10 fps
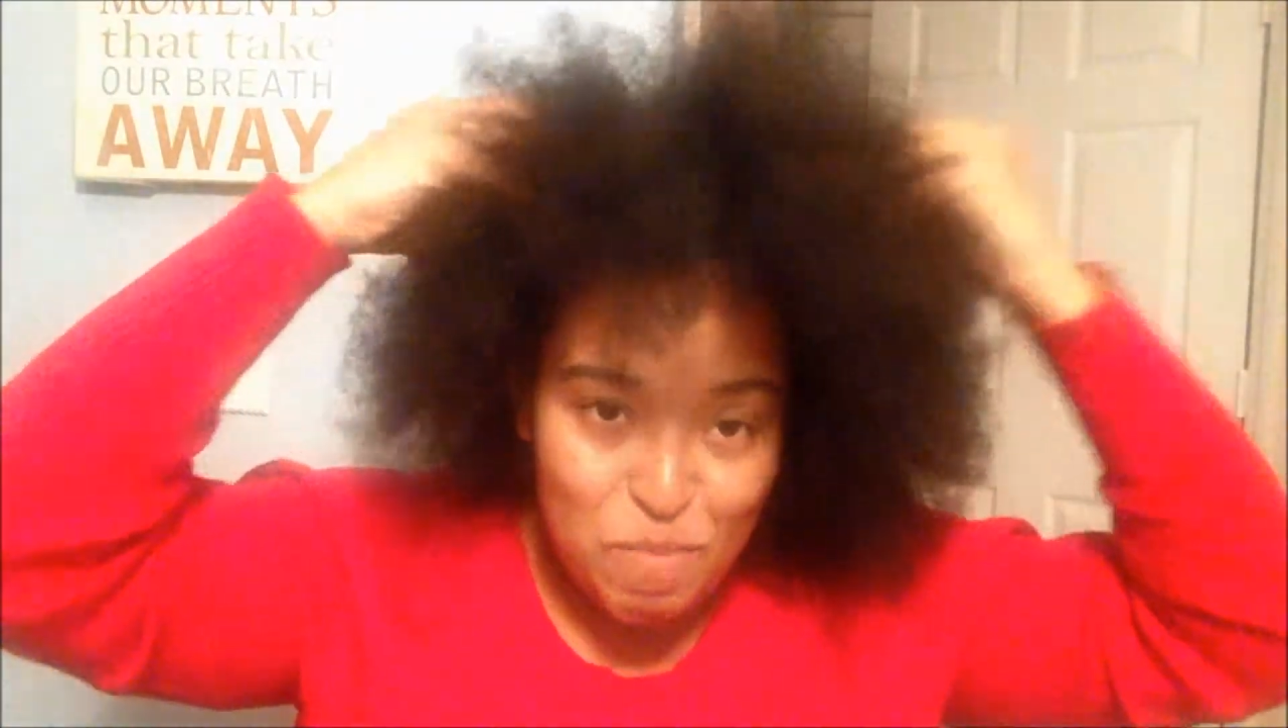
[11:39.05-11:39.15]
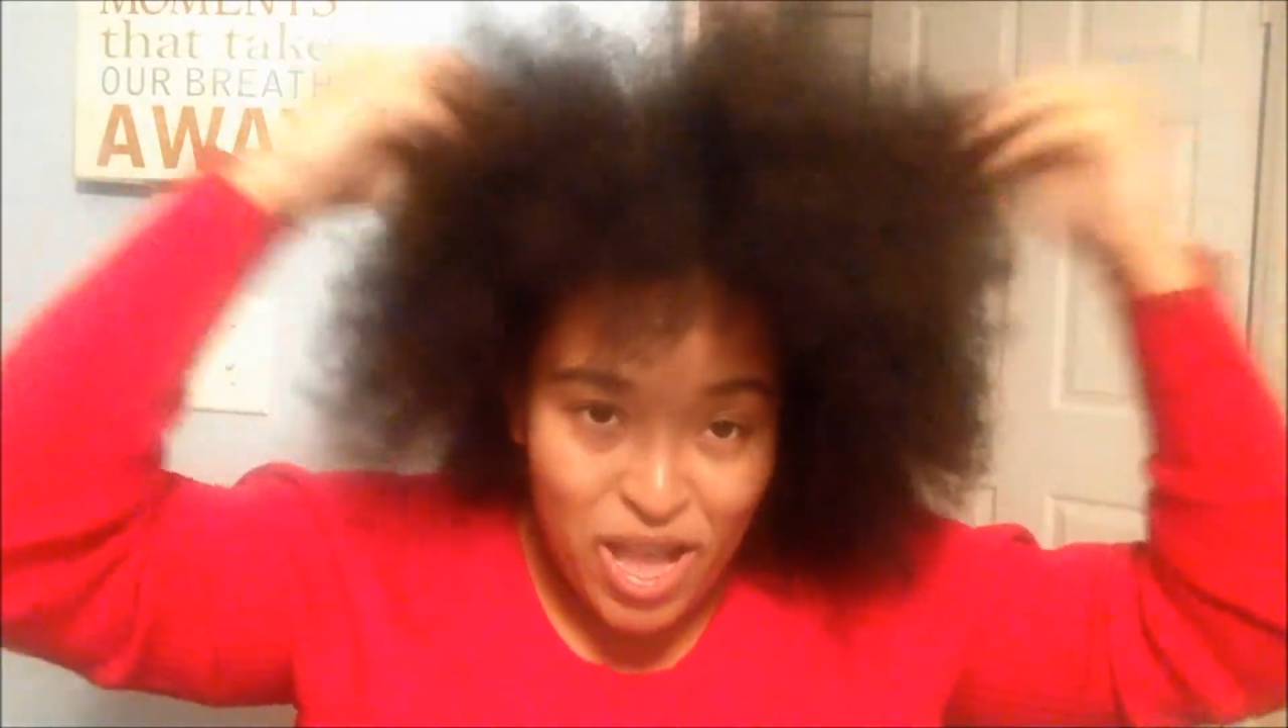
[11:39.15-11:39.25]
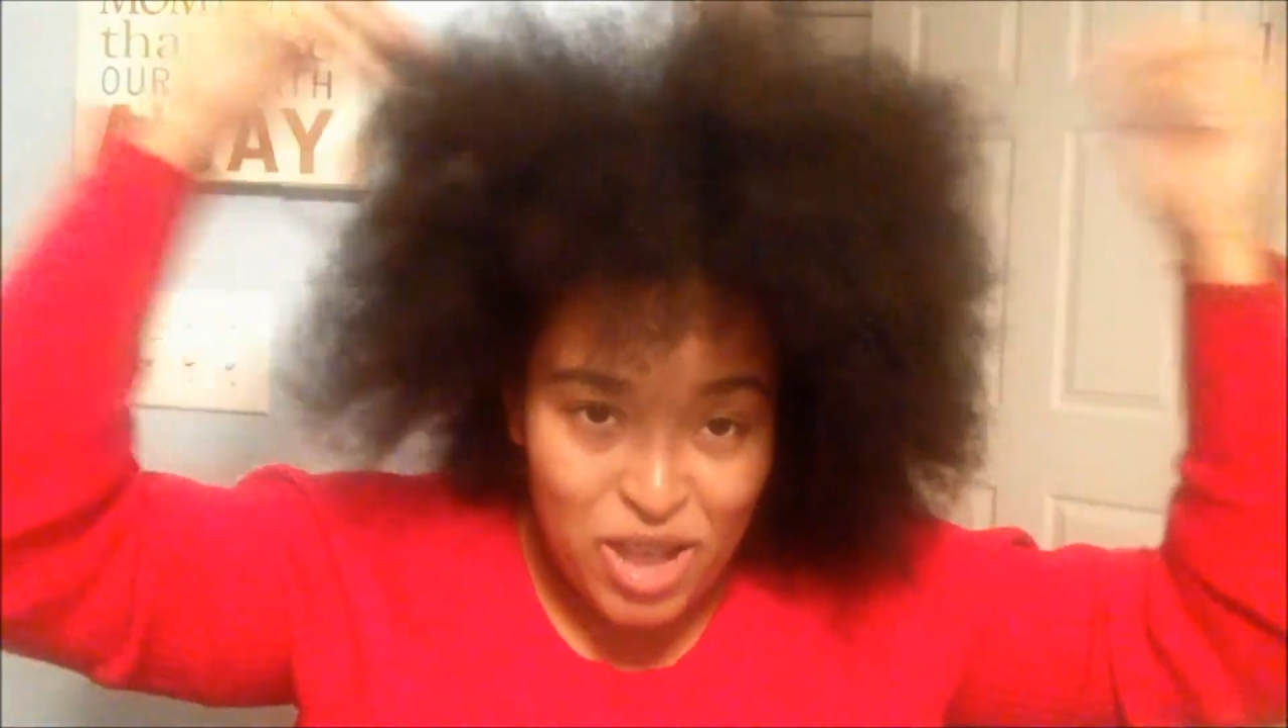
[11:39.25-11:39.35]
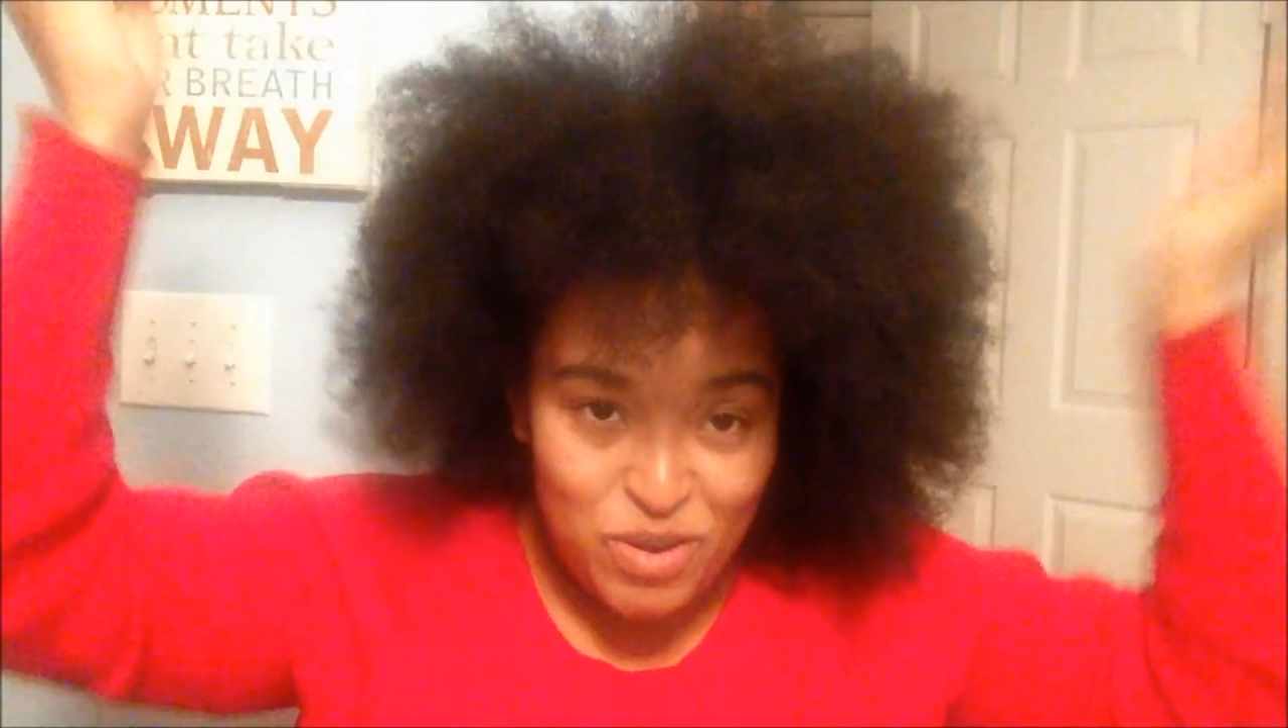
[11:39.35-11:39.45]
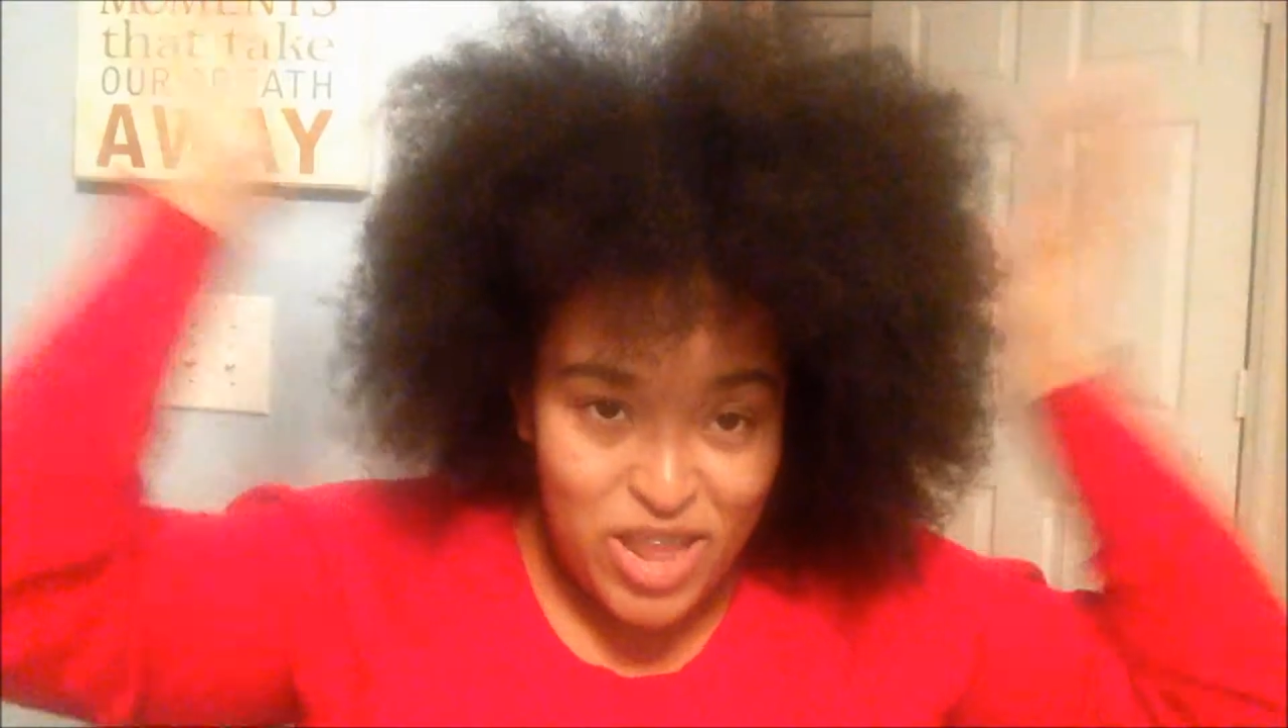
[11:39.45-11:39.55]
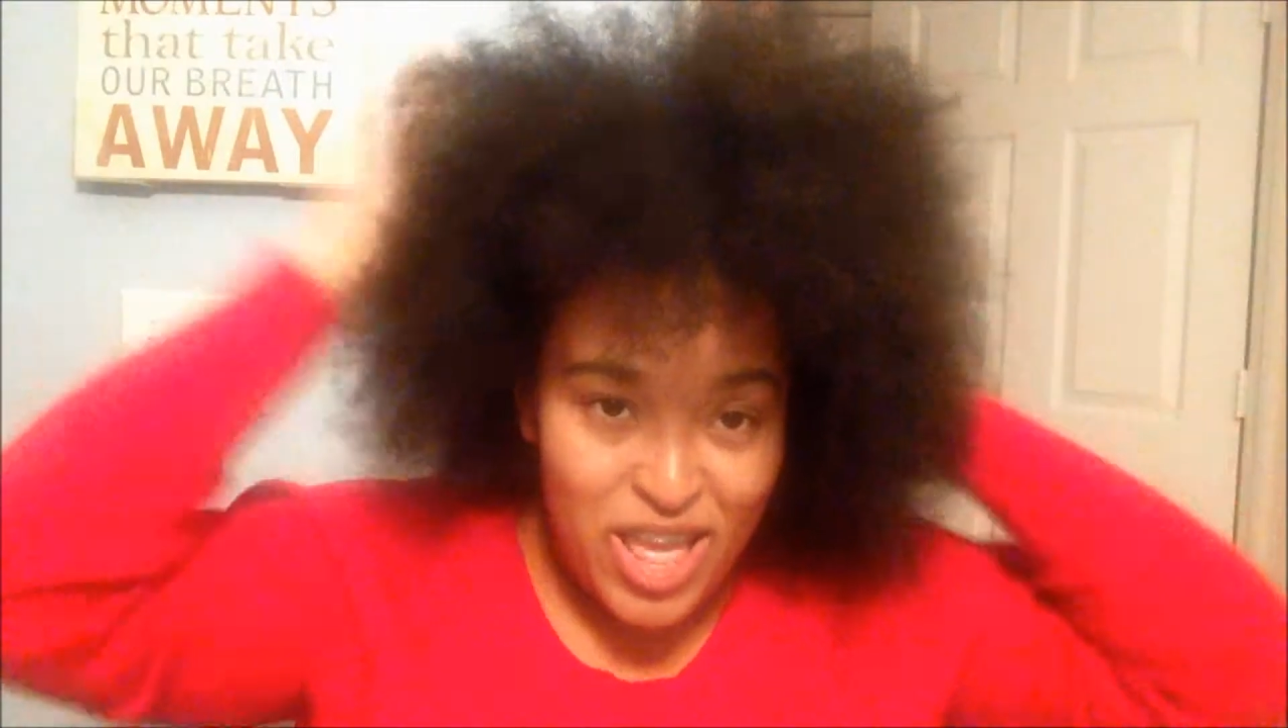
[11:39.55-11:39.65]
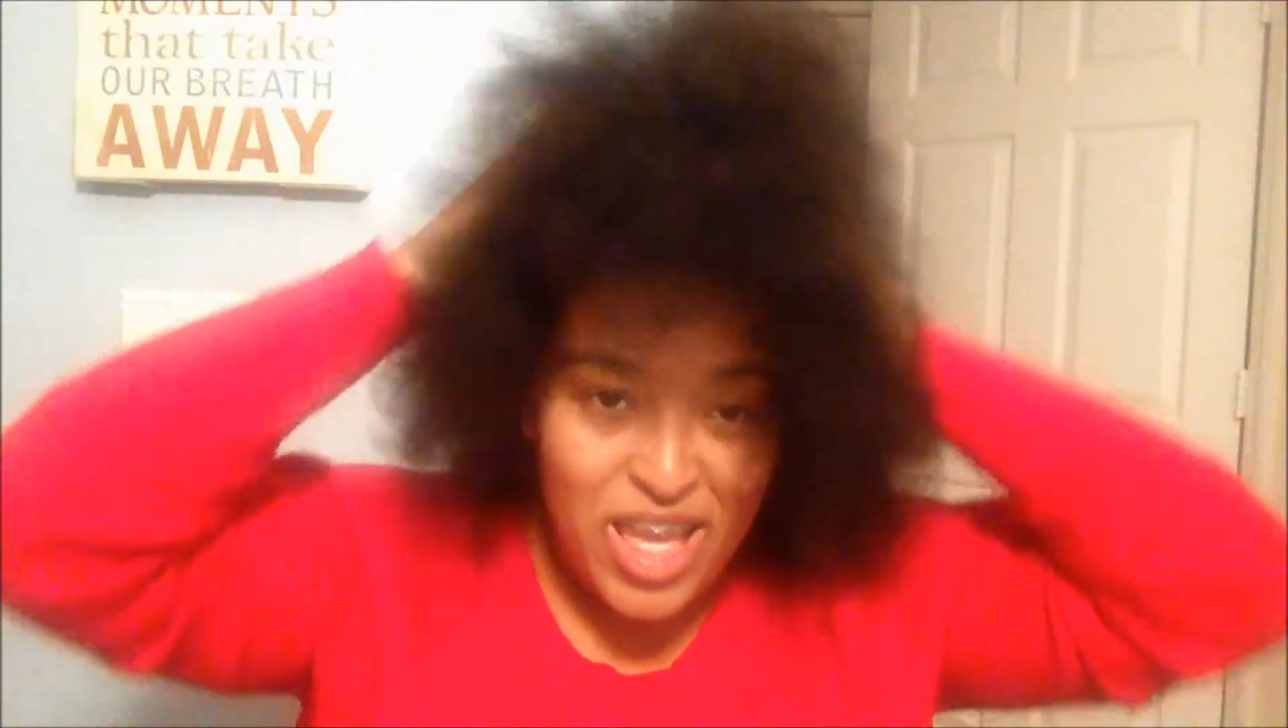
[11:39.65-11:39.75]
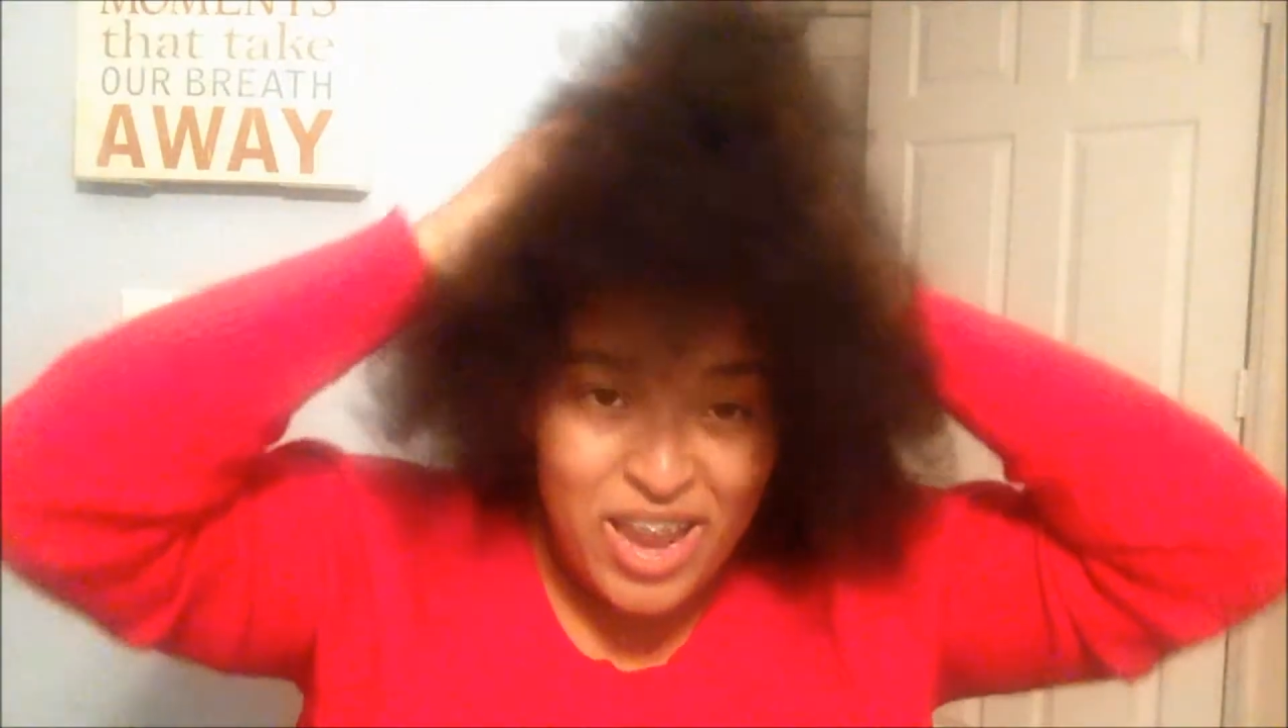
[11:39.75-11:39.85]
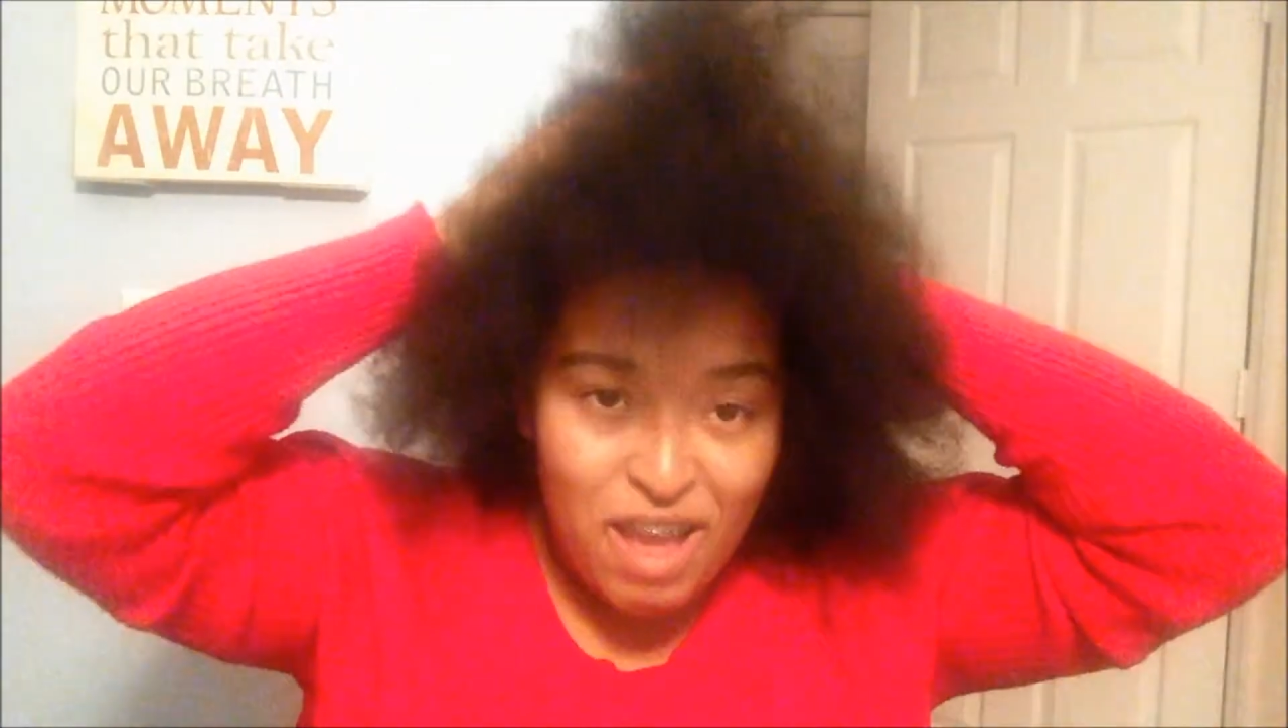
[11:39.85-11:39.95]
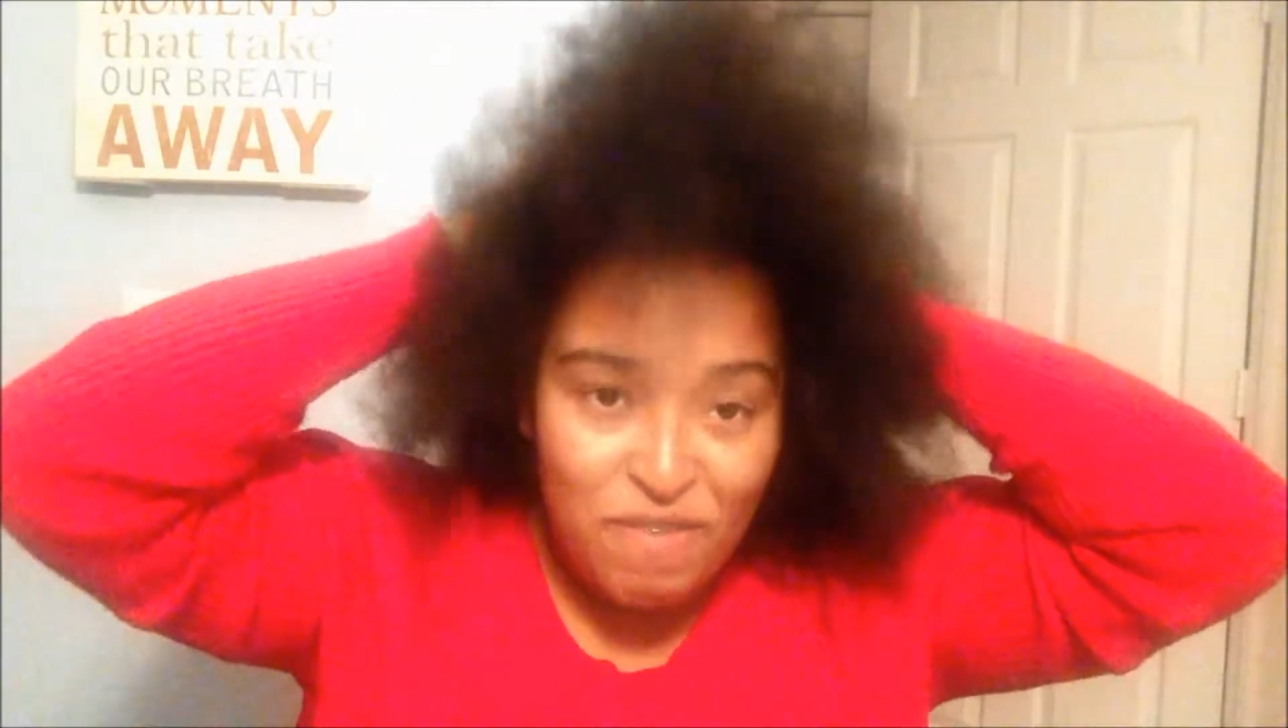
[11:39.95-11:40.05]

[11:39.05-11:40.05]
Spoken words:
my own head